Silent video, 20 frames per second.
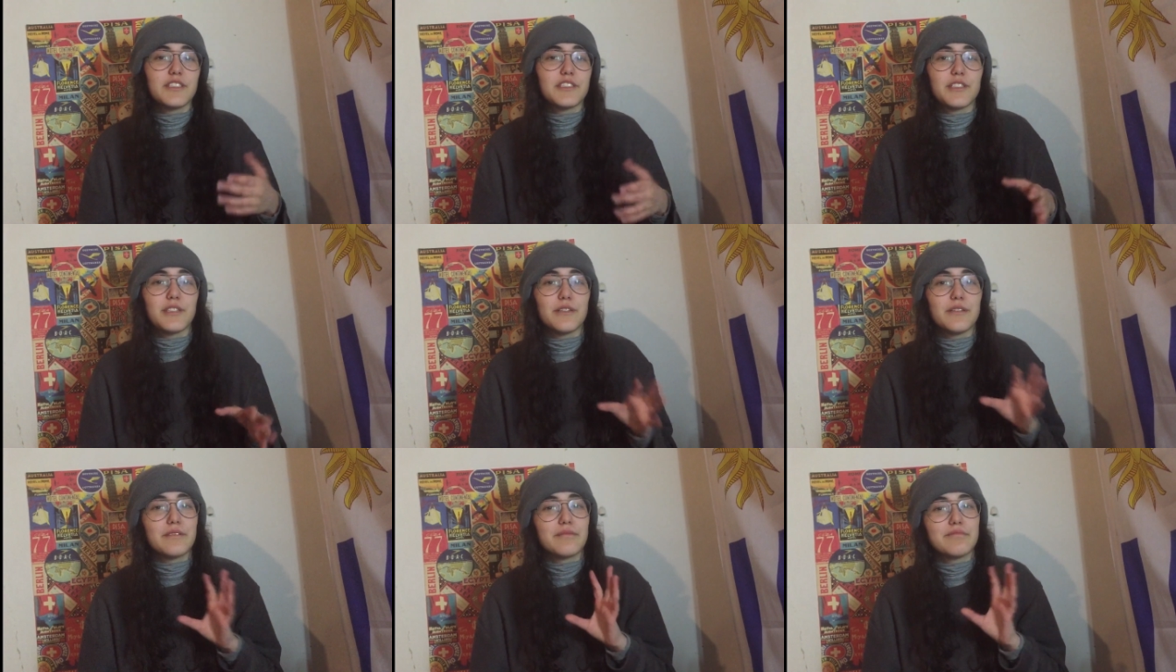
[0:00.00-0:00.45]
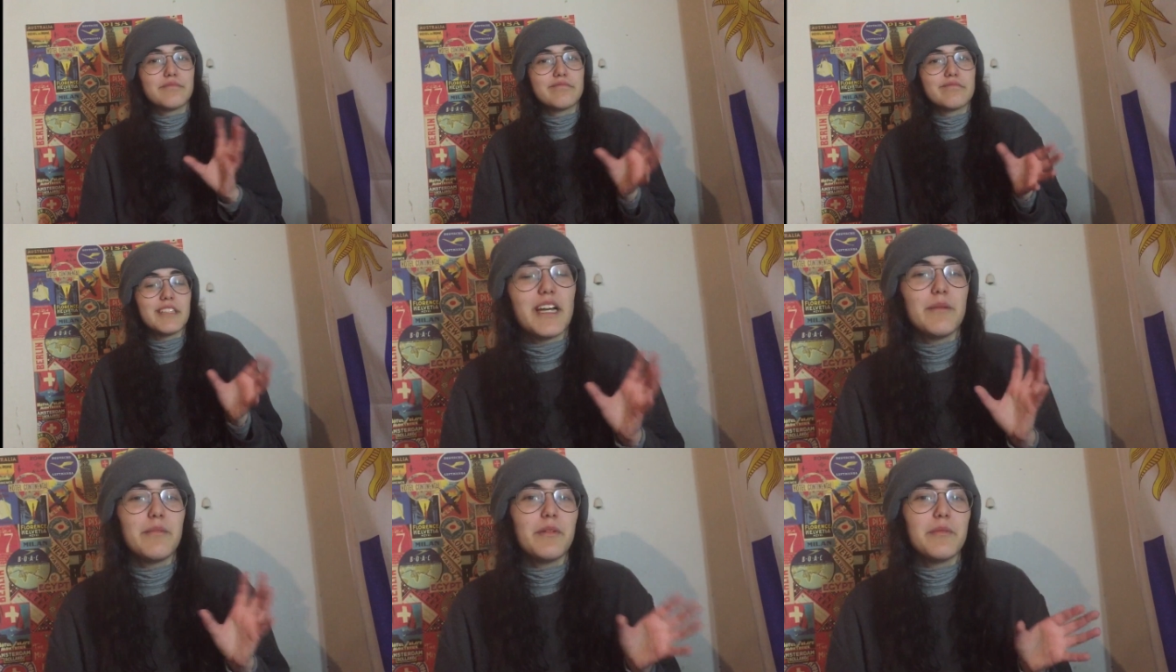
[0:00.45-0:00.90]
So um,
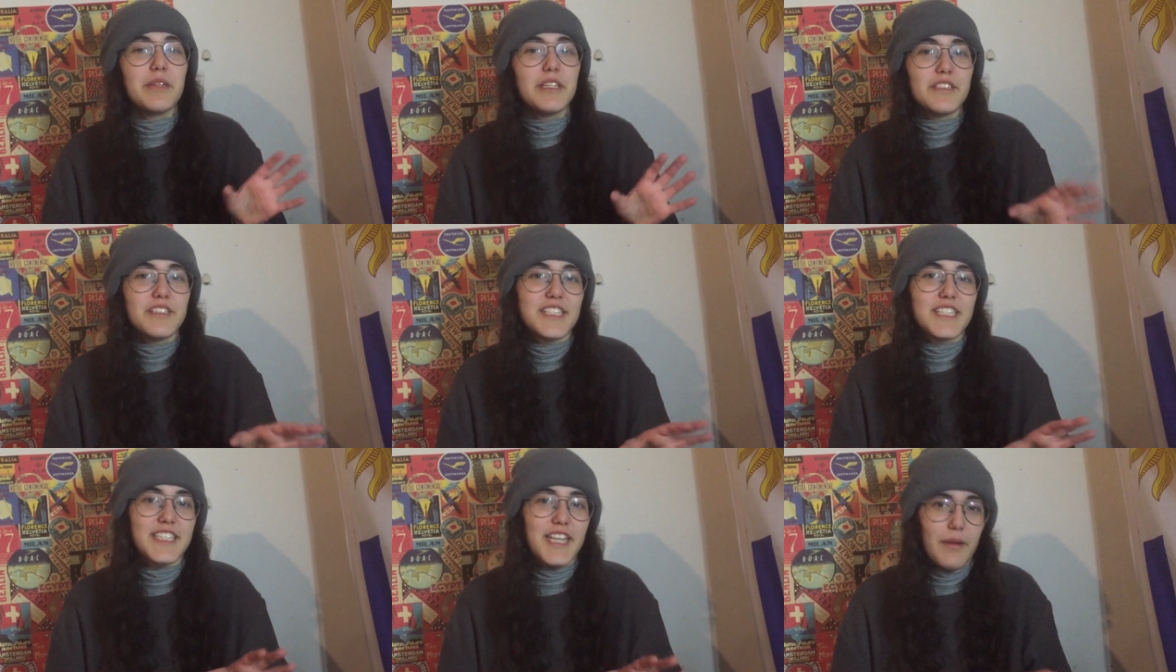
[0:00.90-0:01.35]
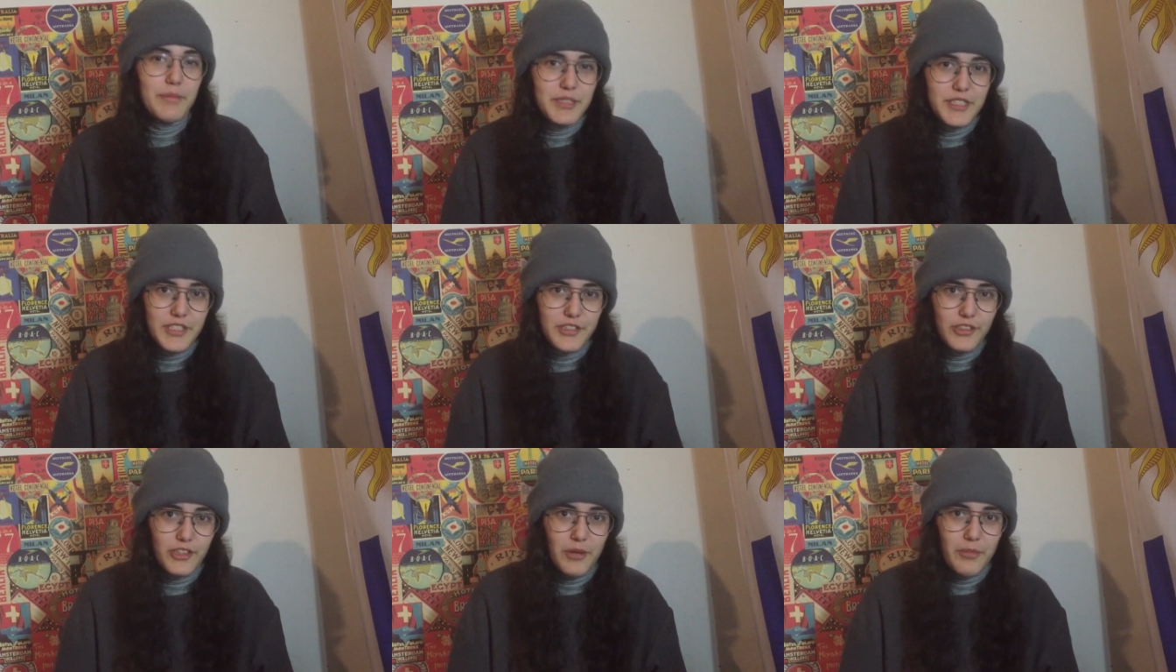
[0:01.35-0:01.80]
I'm a bit
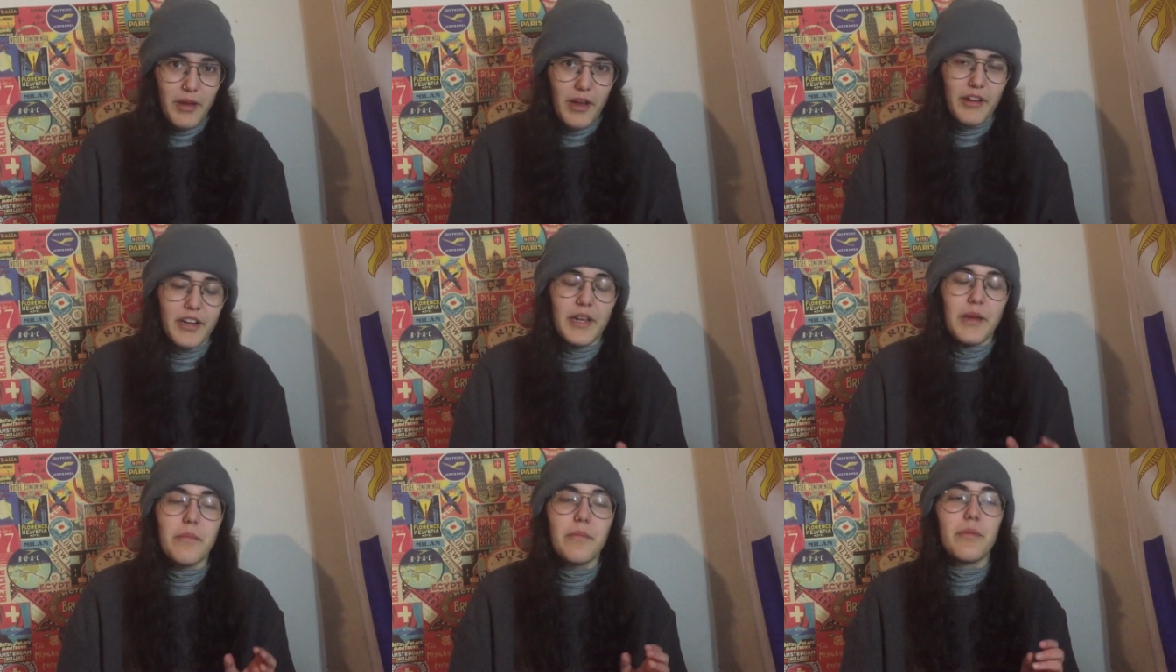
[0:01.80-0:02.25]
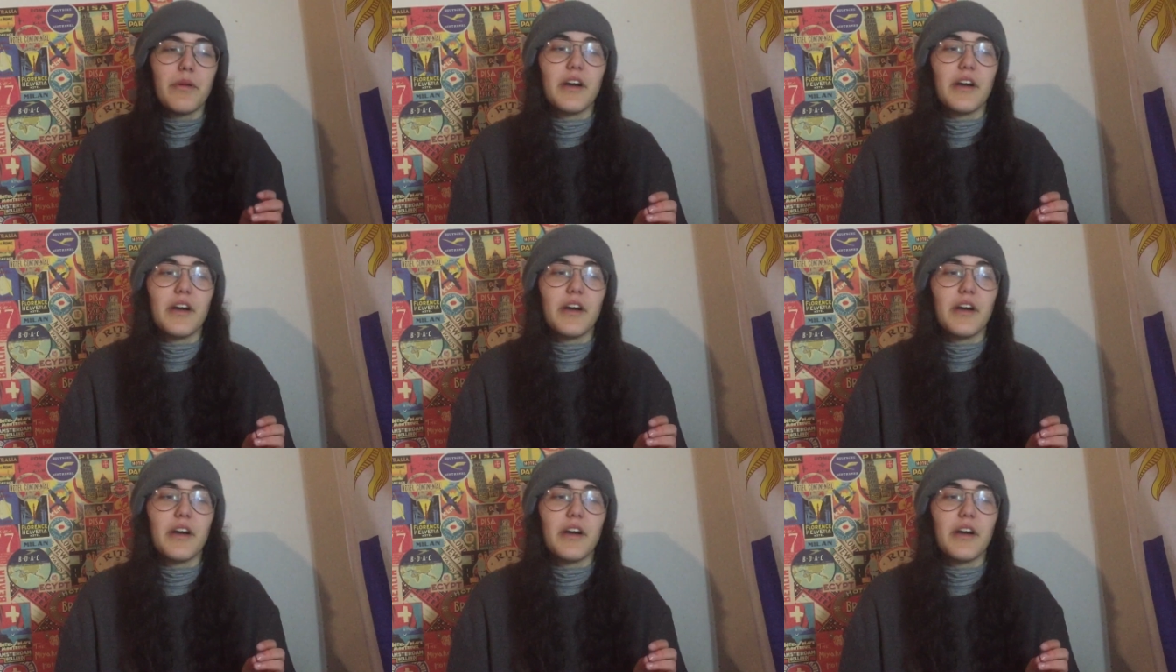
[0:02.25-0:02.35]
skeptical about it.